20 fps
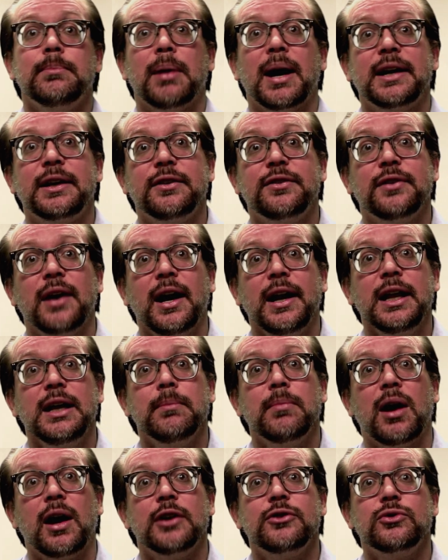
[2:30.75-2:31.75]
By
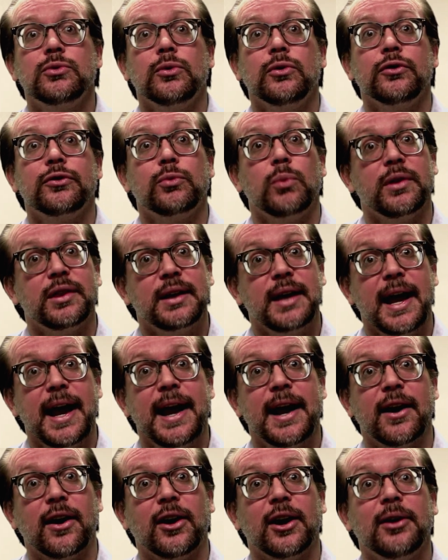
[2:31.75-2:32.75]
designing modules with
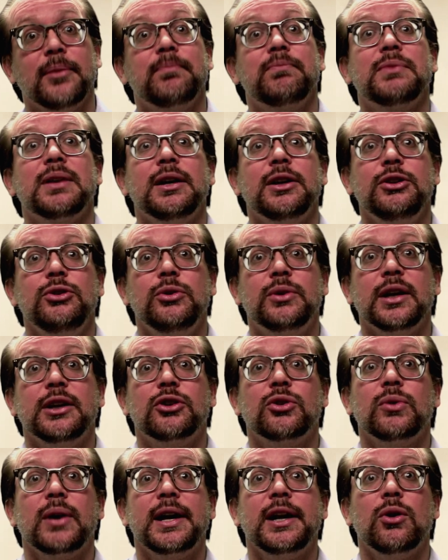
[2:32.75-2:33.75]
care, you can
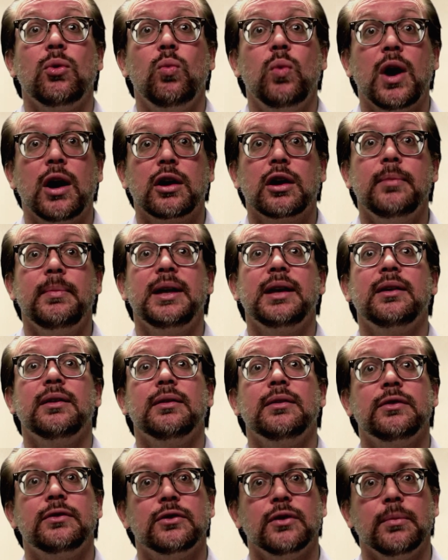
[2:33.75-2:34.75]
create a welcoming,
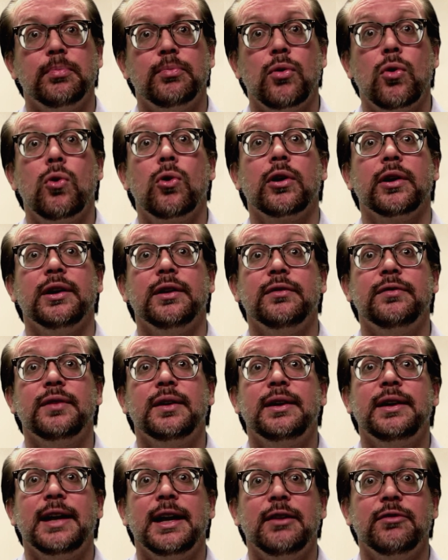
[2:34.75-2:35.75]
supportive
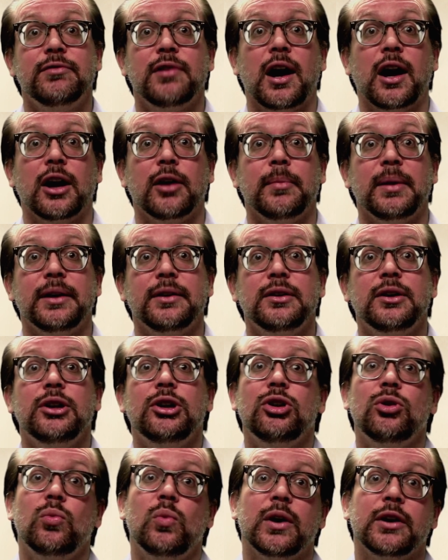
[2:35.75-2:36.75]
environment
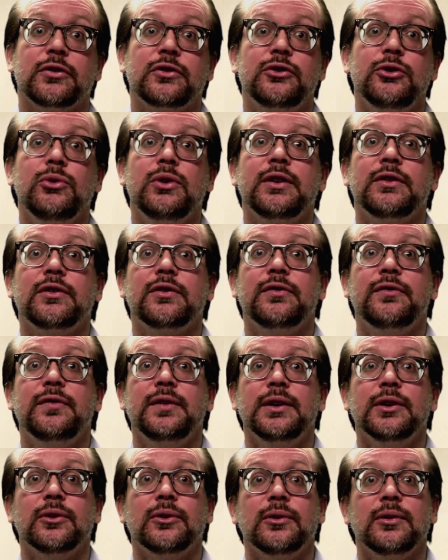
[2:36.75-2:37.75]
where students
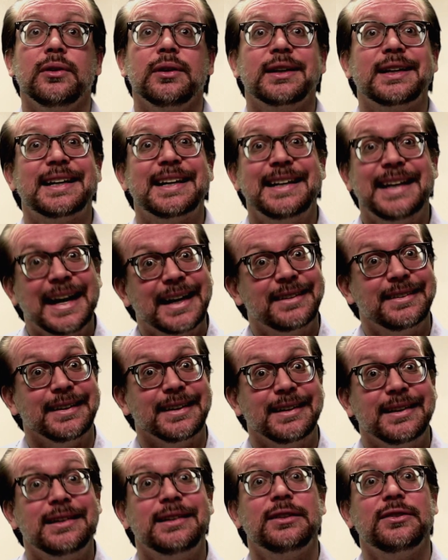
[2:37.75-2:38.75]
feel
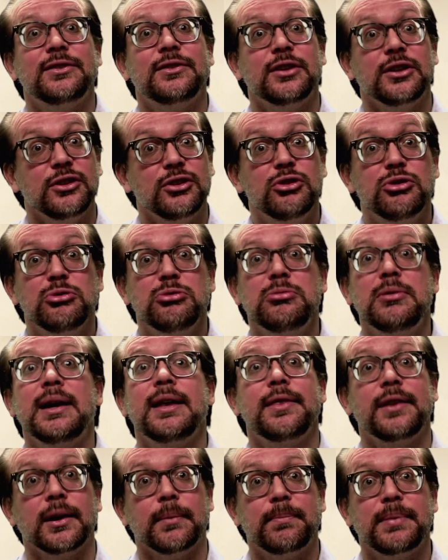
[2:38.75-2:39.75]
connected to you,
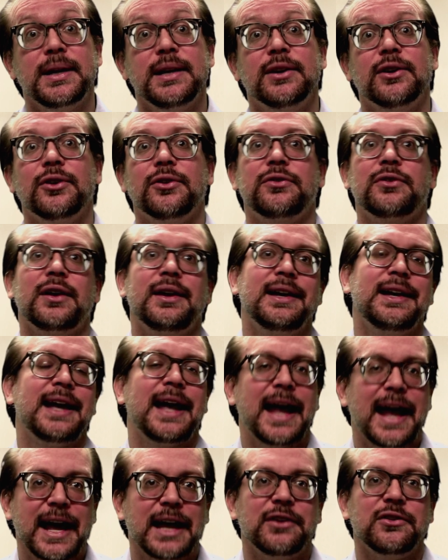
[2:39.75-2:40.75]
their peers,
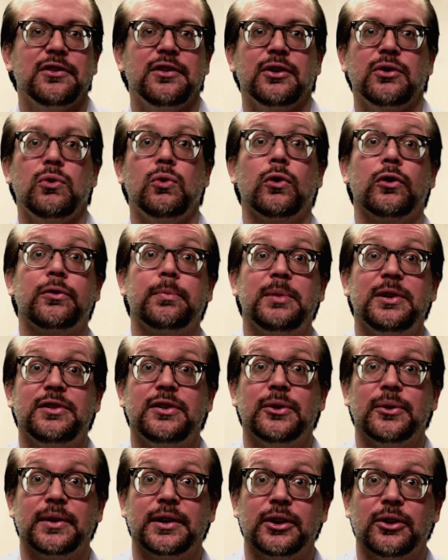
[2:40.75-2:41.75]
and the course
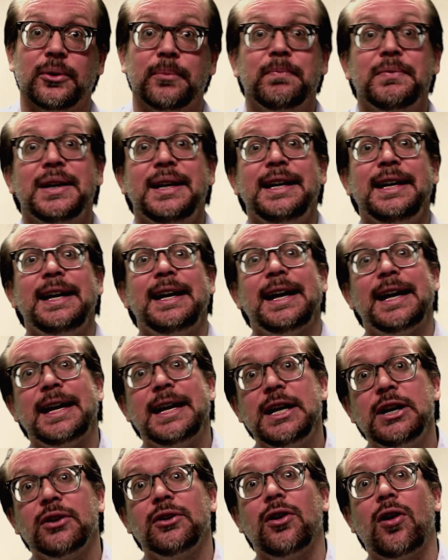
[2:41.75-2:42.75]
material.
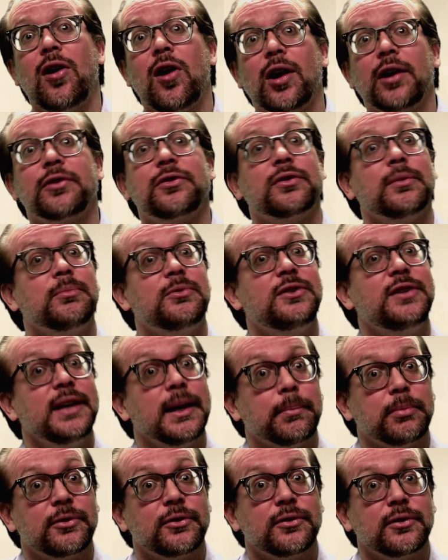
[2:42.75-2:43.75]
Here are some
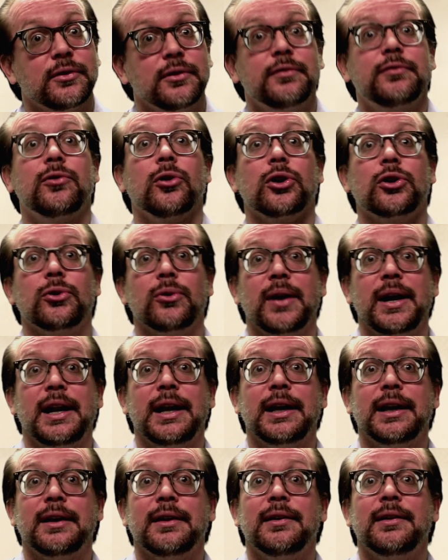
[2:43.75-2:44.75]
tips for
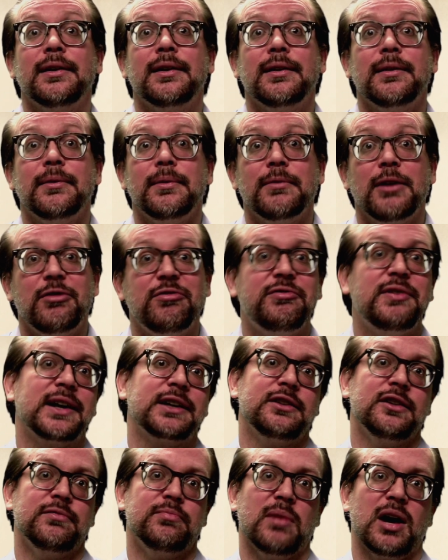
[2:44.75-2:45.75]
creating
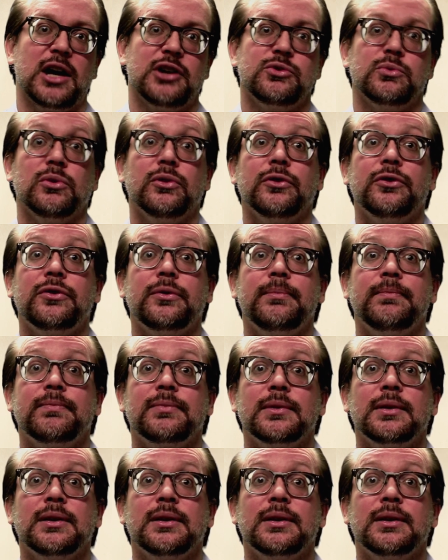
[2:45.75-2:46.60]
effective modules.